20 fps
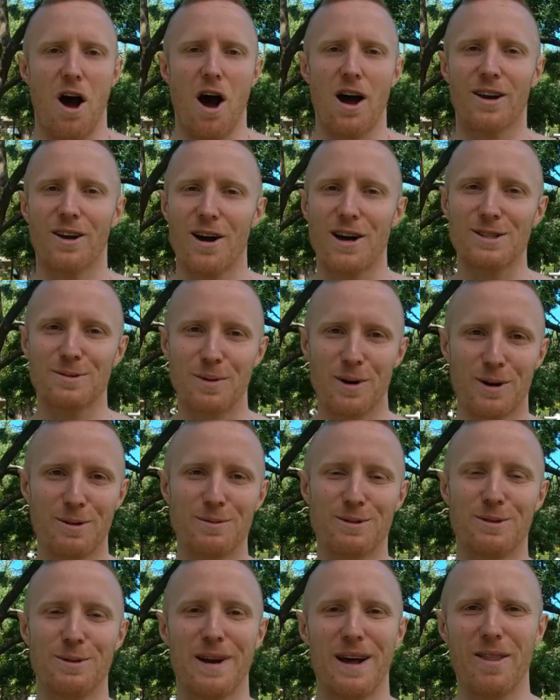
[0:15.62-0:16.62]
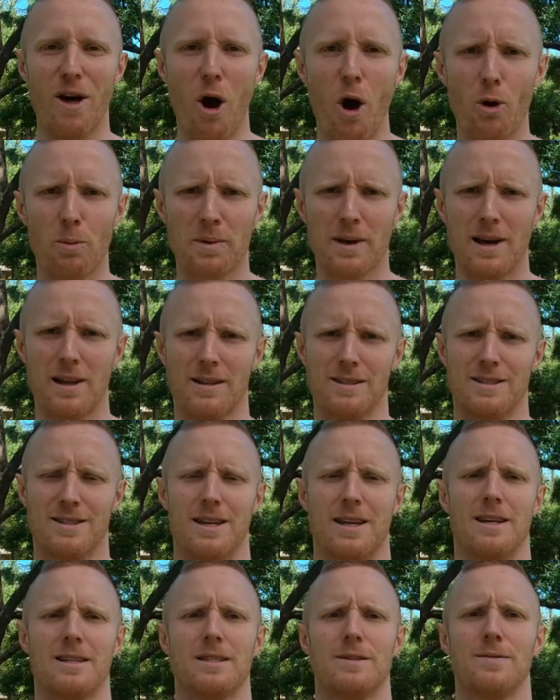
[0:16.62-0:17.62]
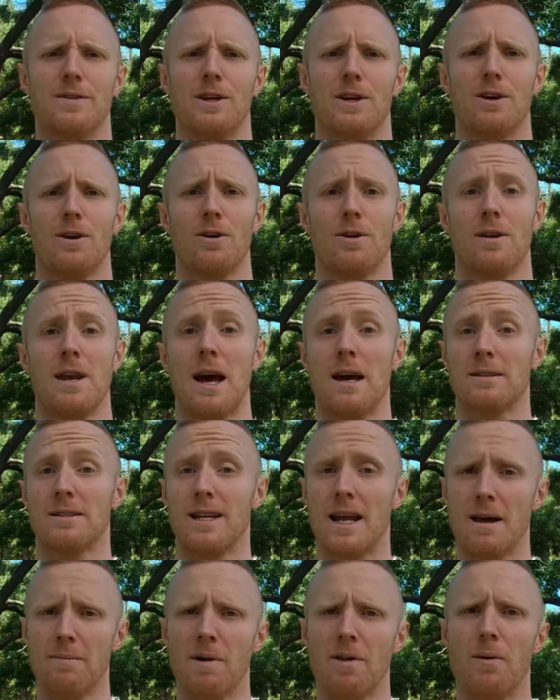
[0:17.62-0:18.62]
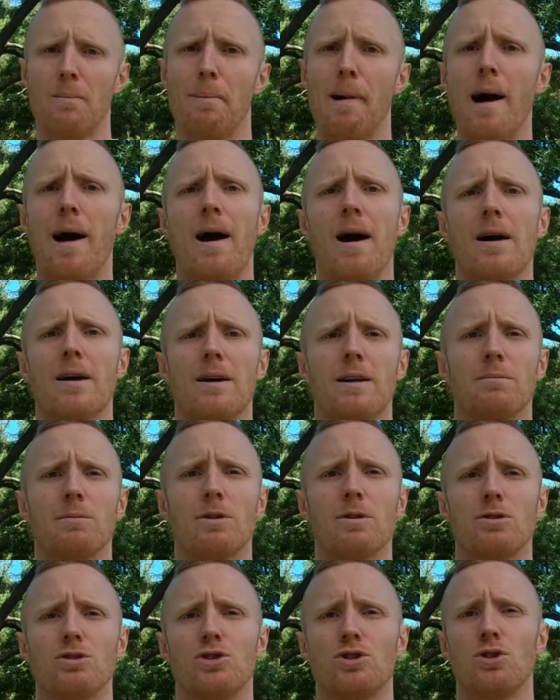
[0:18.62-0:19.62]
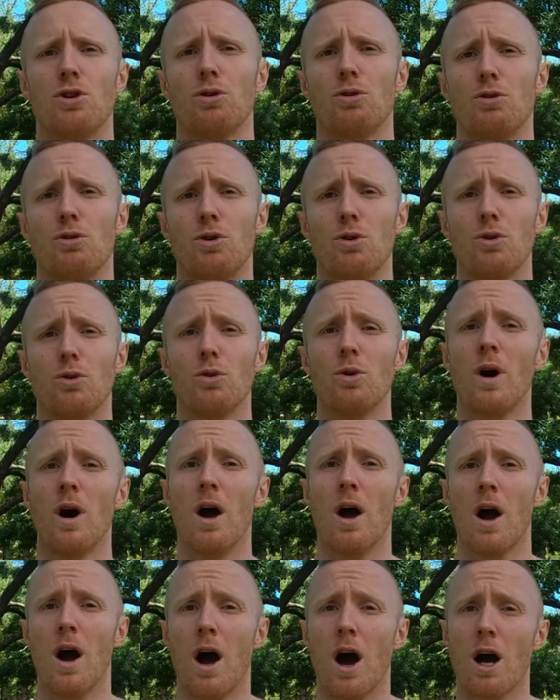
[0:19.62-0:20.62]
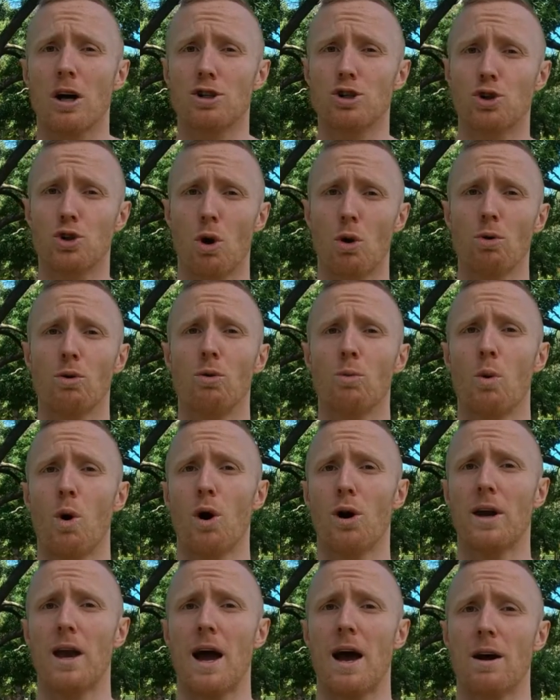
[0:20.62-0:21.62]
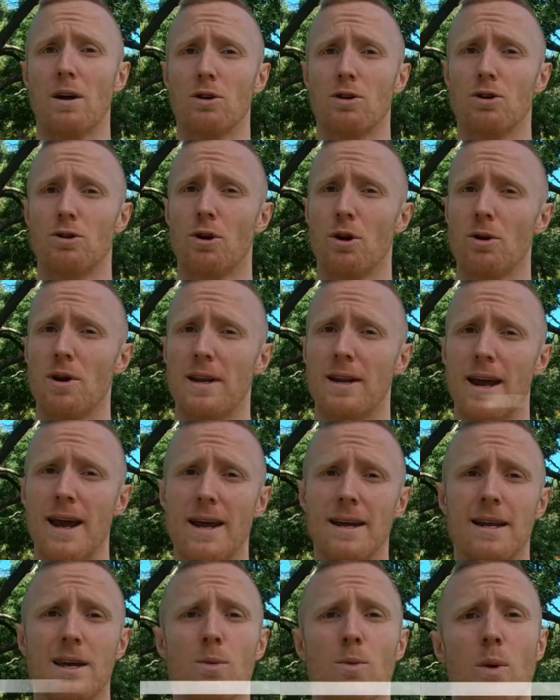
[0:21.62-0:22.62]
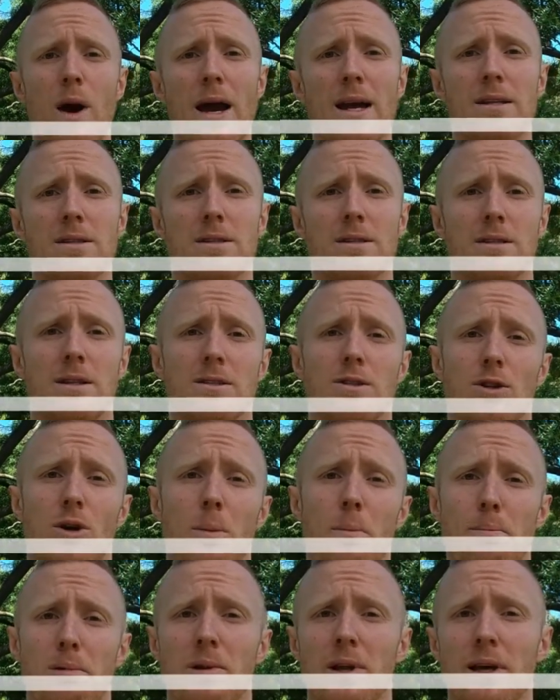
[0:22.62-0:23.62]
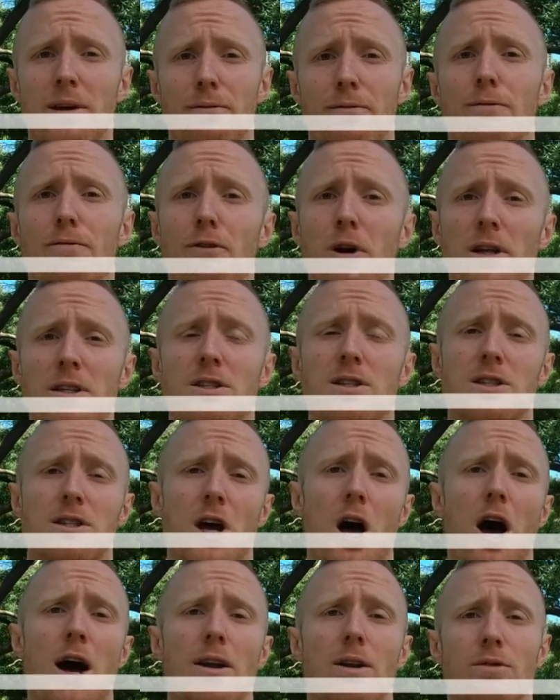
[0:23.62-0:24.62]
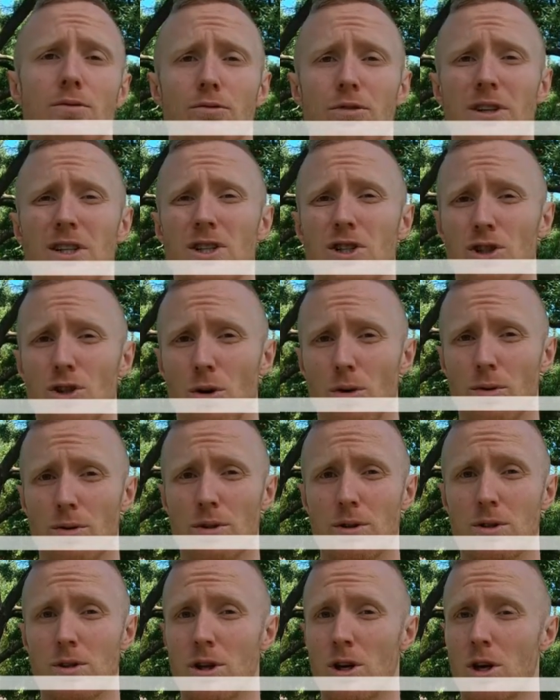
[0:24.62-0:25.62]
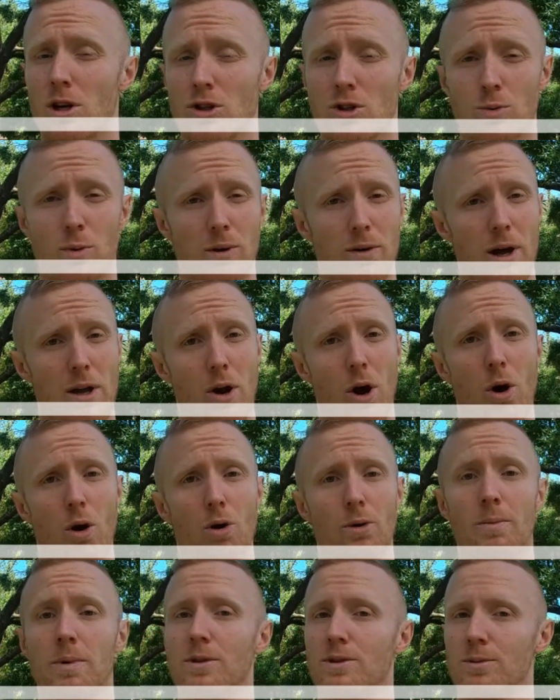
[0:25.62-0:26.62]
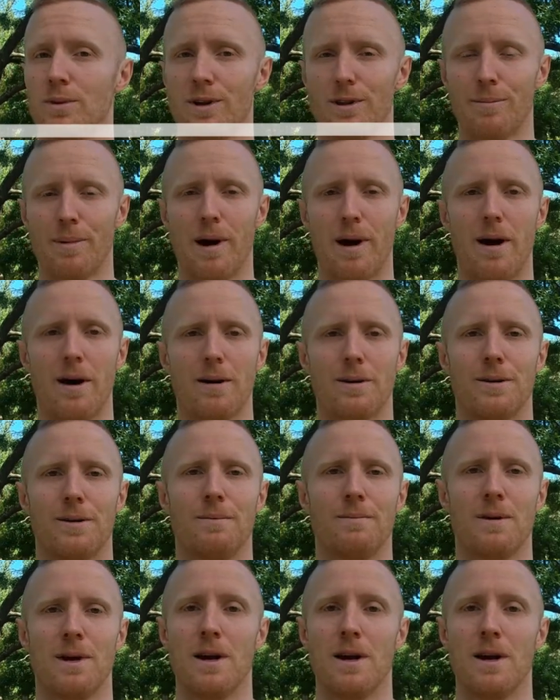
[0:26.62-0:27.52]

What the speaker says: Hi guys, welcome to another home calisthenics video. Now today I'm at the park and I'm going to show you a shoulder workout. You don't need any weights, just complete front, side and rear shoulders. Do it at home, do it at the park.